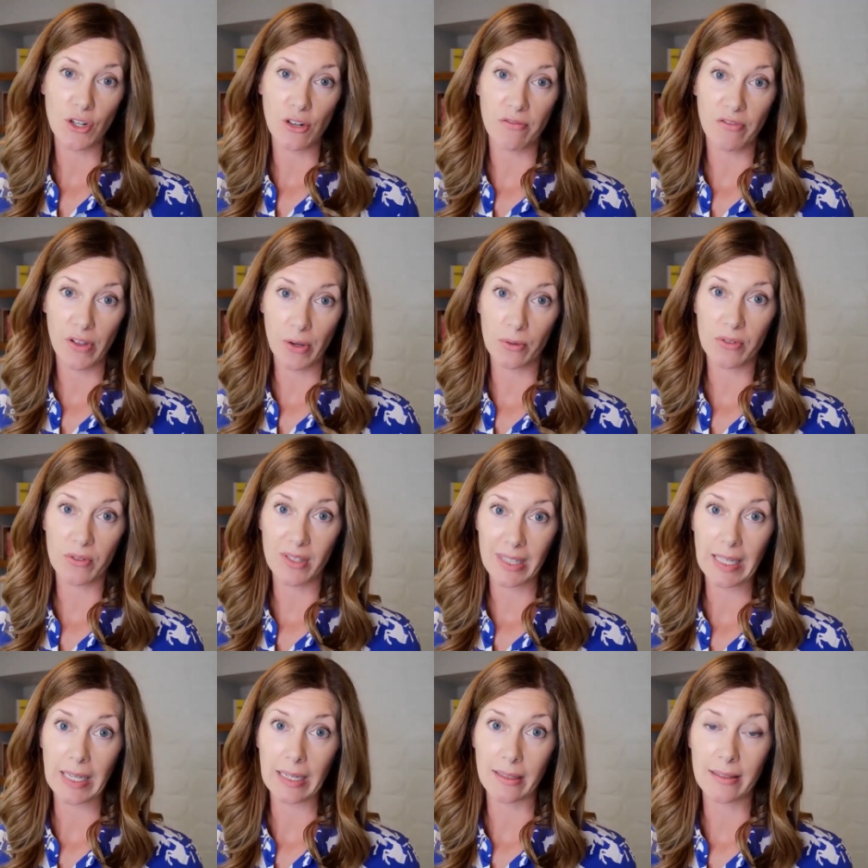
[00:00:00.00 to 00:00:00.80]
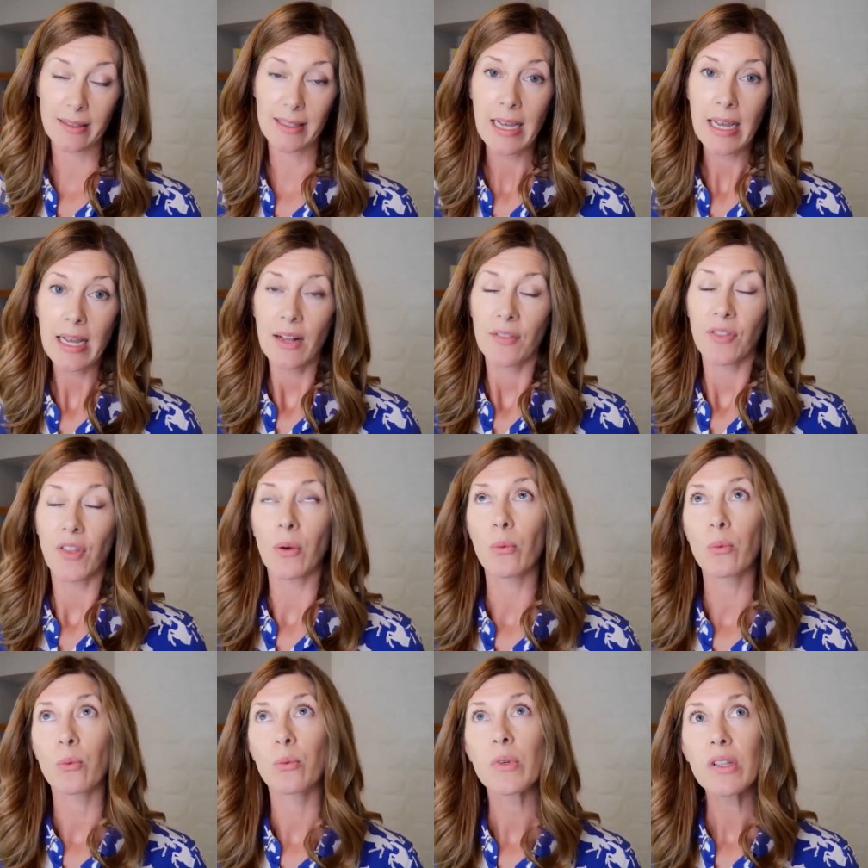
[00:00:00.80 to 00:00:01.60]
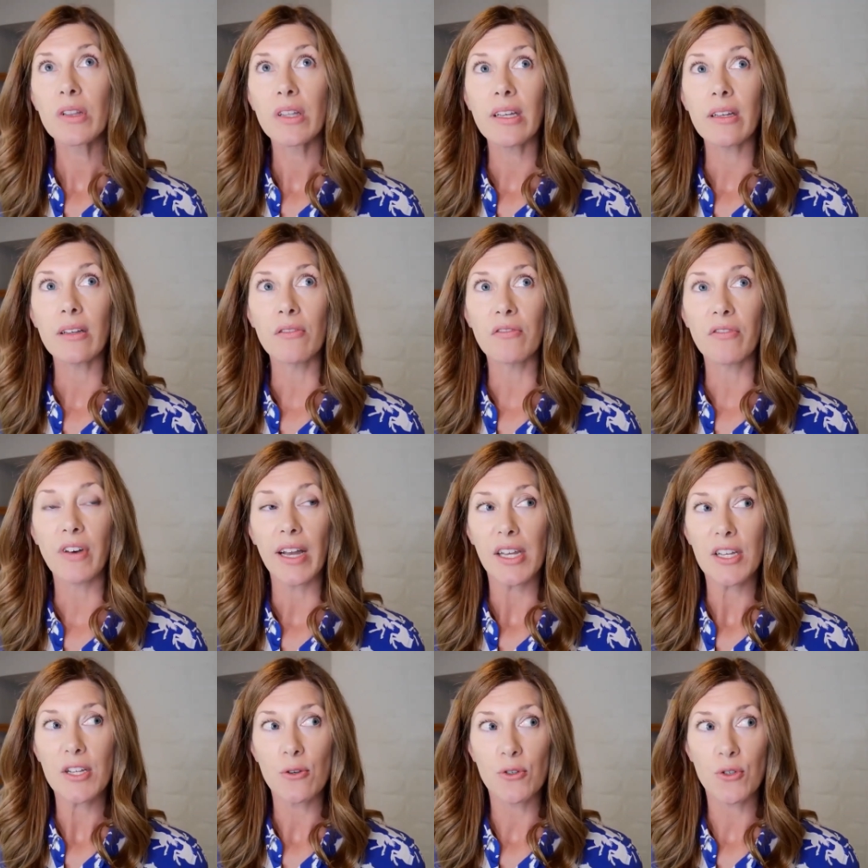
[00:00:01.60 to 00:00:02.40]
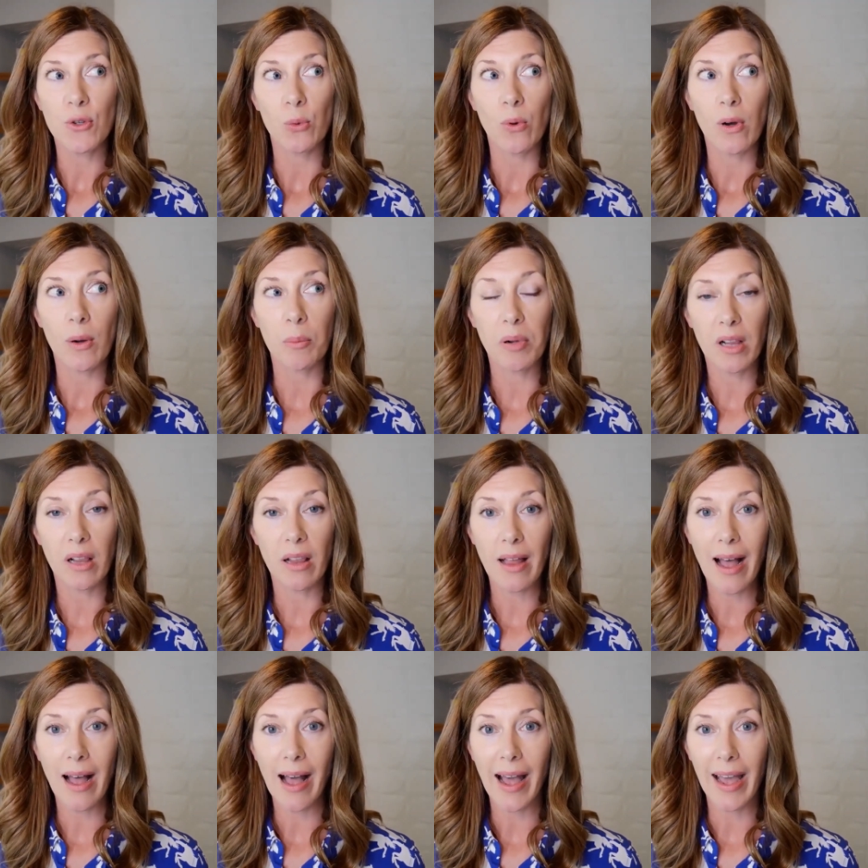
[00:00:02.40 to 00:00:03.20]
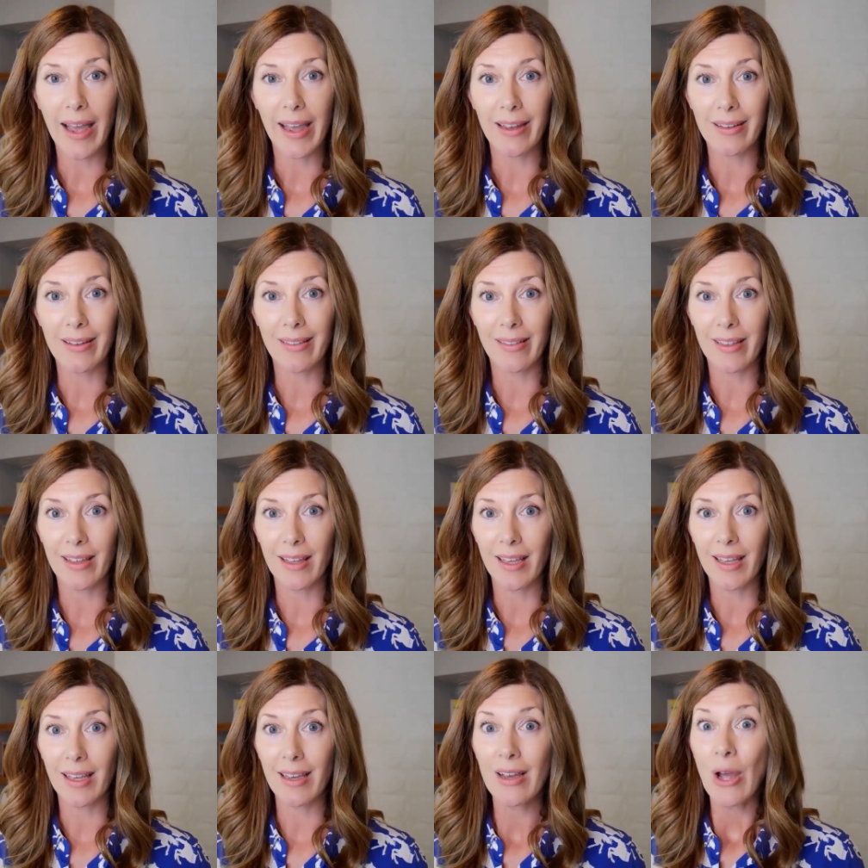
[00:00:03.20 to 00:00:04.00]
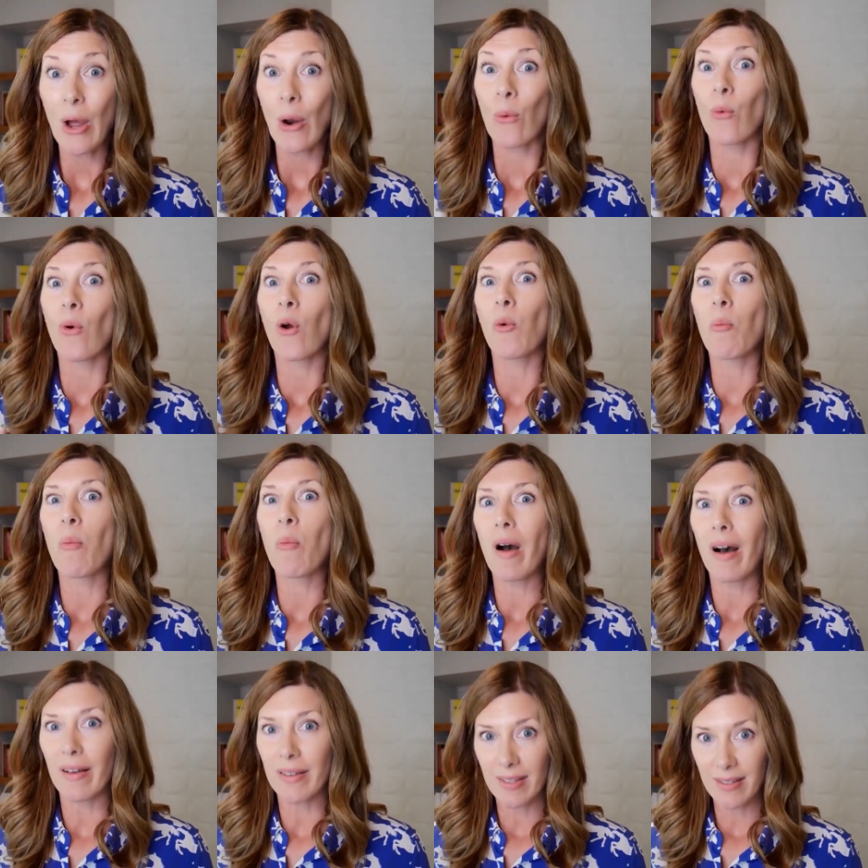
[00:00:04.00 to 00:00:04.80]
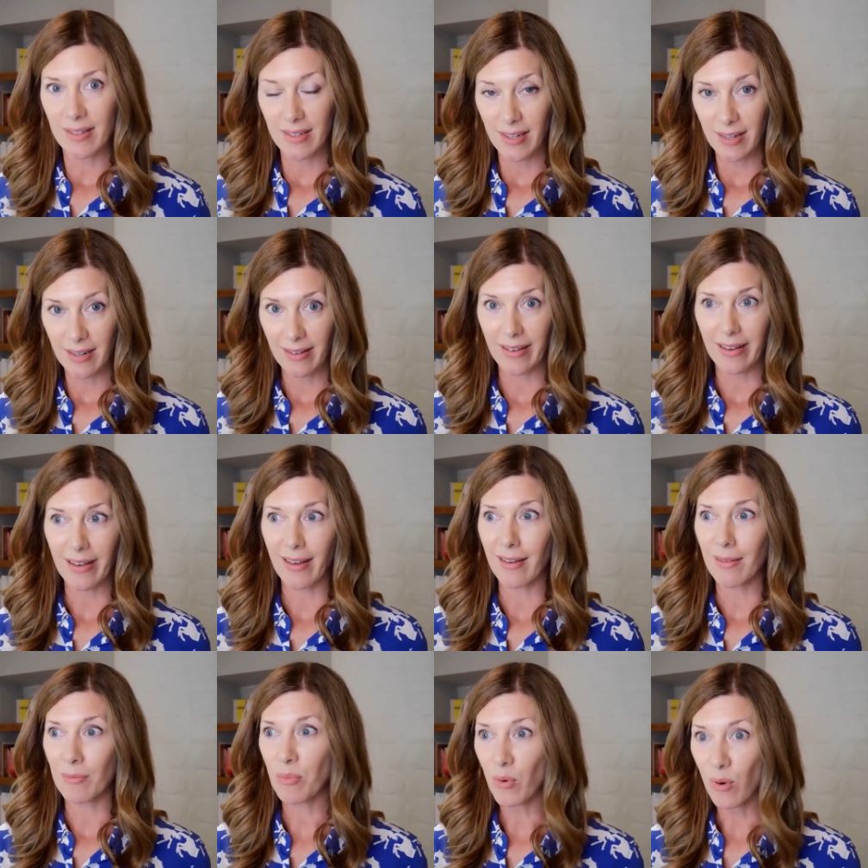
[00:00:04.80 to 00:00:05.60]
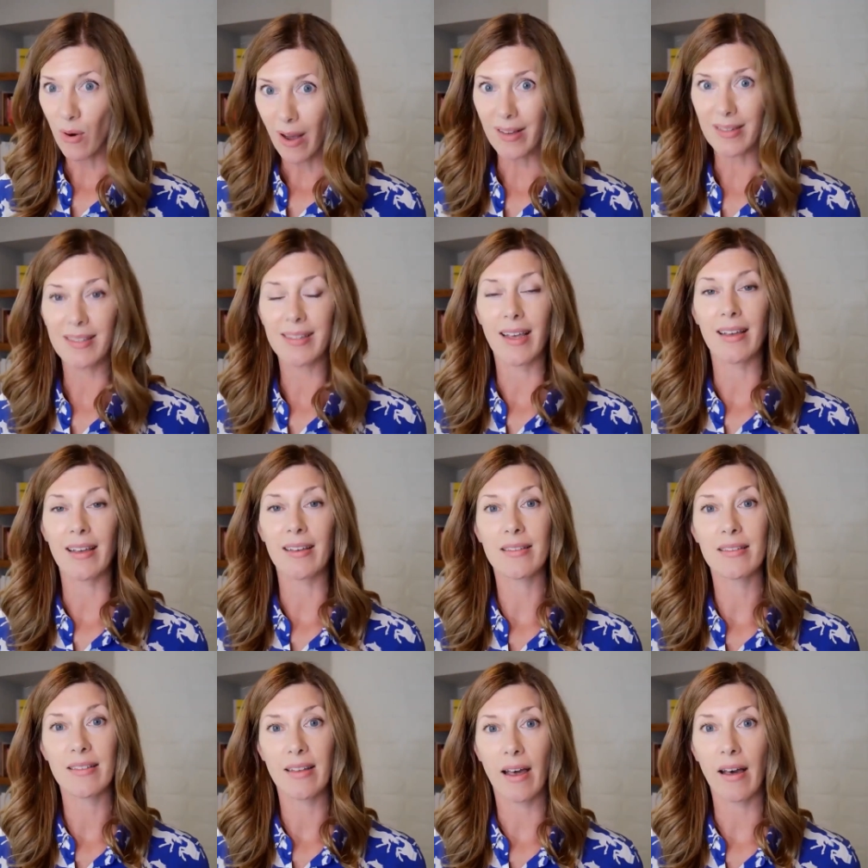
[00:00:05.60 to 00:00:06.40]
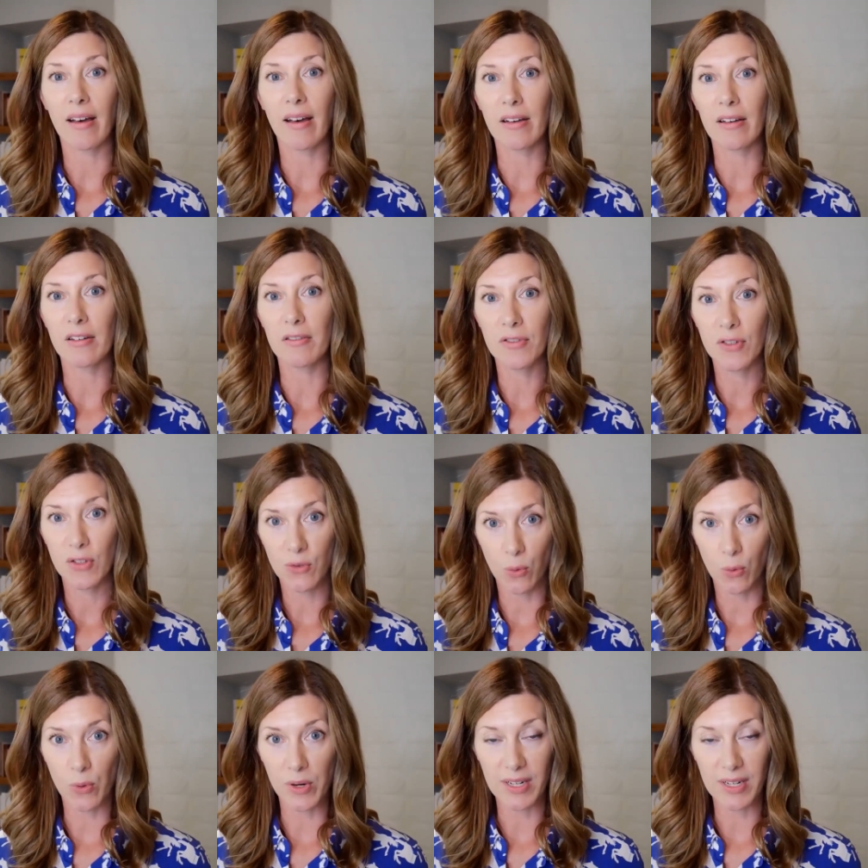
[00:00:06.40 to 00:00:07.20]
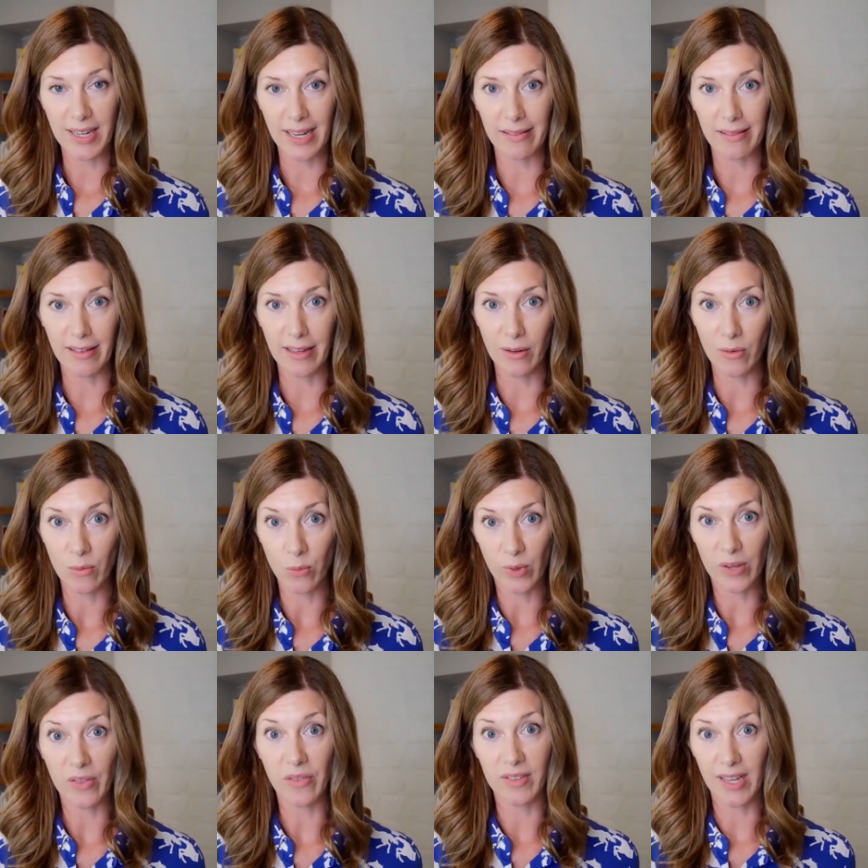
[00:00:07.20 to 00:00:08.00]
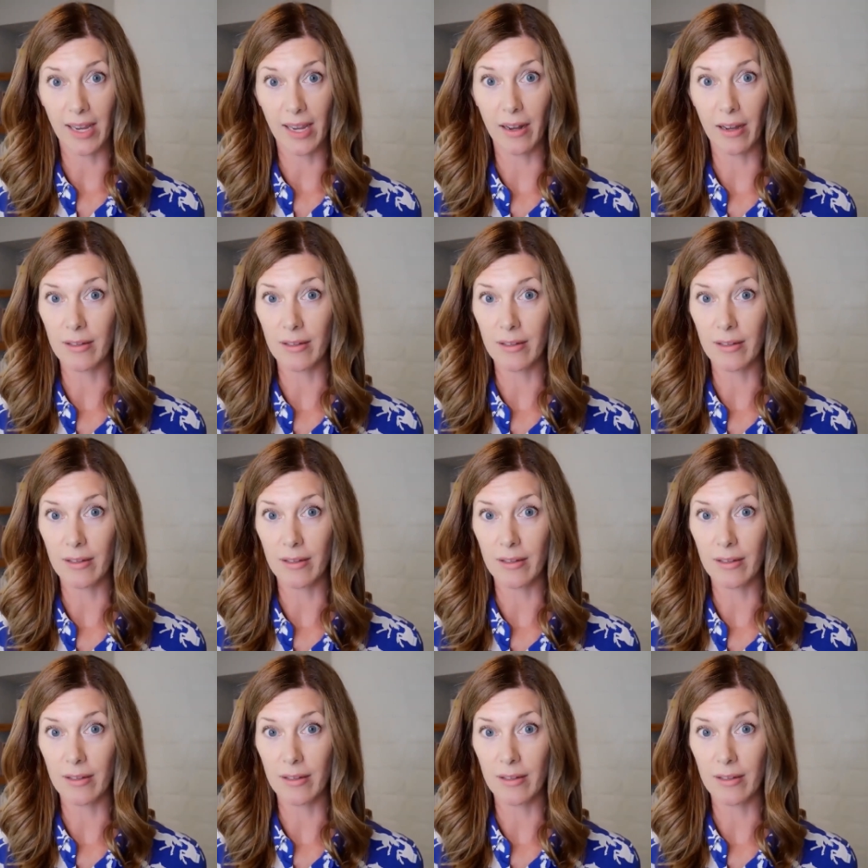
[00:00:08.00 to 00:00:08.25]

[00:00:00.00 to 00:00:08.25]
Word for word: of those things that really invite you to apply the robust uh, process process of storytelling with data.